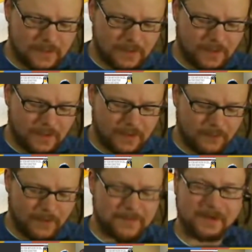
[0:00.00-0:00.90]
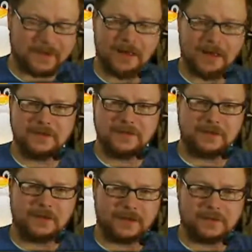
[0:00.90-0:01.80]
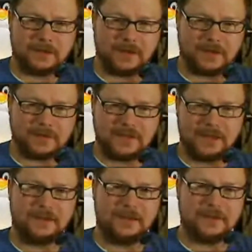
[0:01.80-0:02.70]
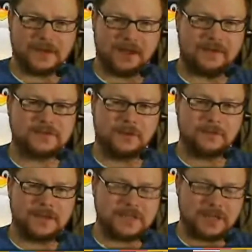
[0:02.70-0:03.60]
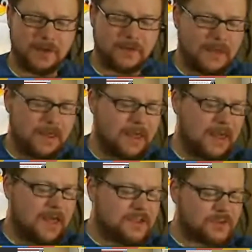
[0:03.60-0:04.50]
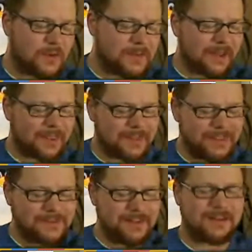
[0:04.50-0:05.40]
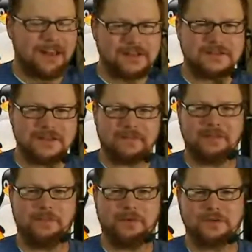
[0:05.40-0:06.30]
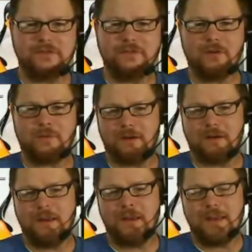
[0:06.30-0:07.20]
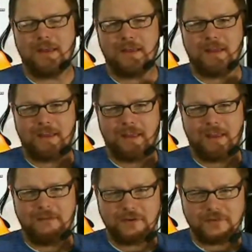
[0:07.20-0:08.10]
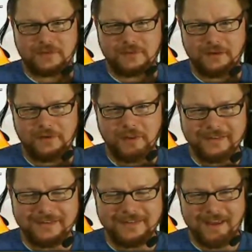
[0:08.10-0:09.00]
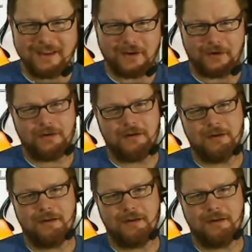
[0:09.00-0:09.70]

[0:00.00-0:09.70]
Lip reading: web technologies like CSS, JavaScript, HTML. So I mean, like, this technology is definitely pushing forward. If you like to tinker,